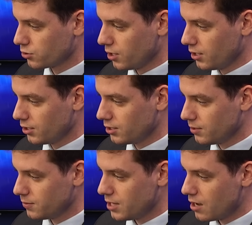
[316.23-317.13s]
trying to
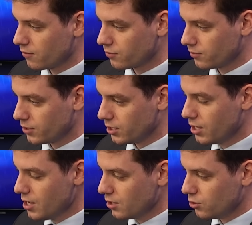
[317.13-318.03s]
dip down from the
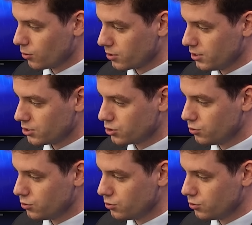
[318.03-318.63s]
northeast